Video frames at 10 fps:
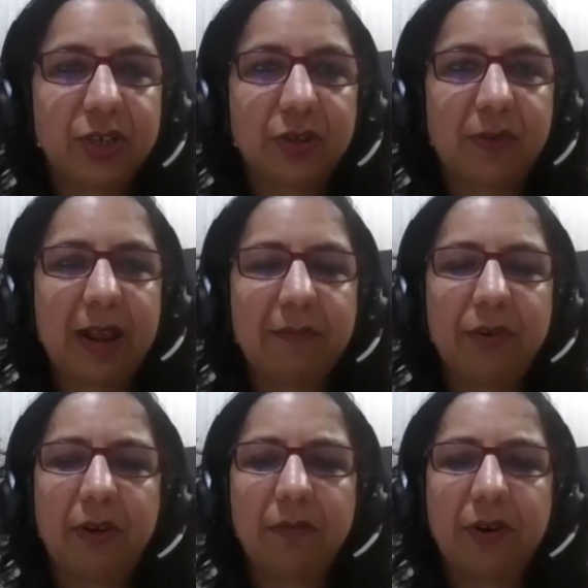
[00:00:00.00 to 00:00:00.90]
So when I'm
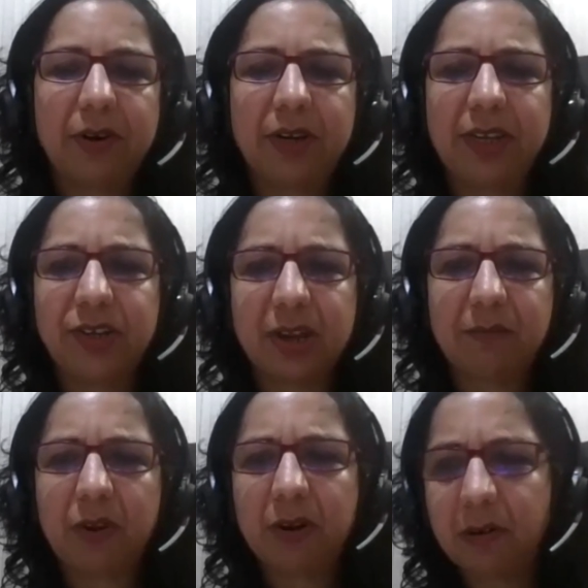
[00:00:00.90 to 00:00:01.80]
talking about niche,
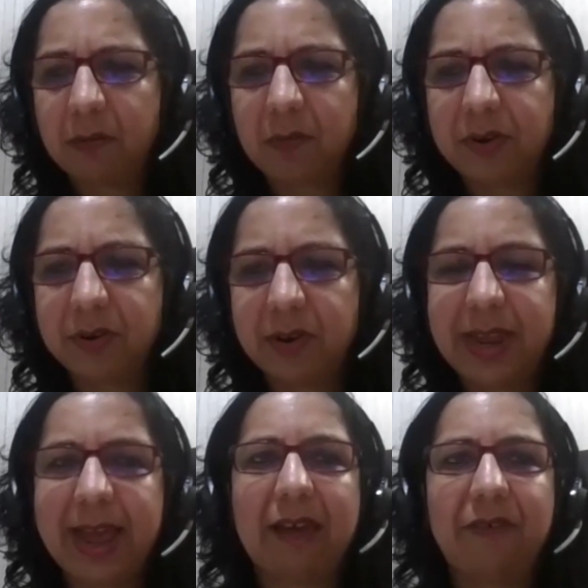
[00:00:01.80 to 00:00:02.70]
I'm not talking about
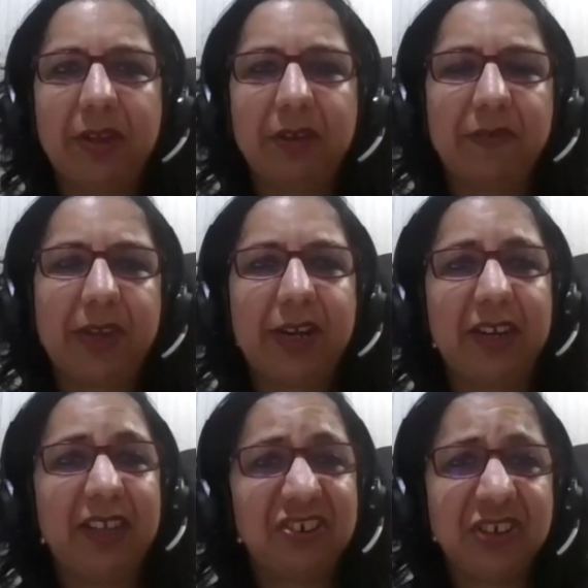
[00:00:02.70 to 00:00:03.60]
really having a very
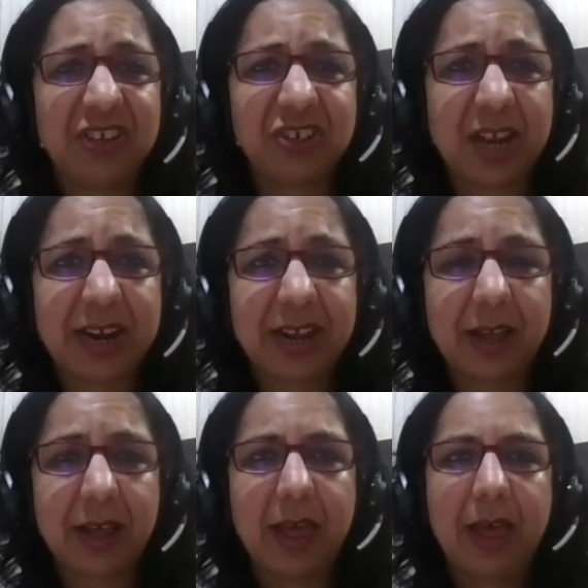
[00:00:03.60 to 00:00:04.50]
niche idea,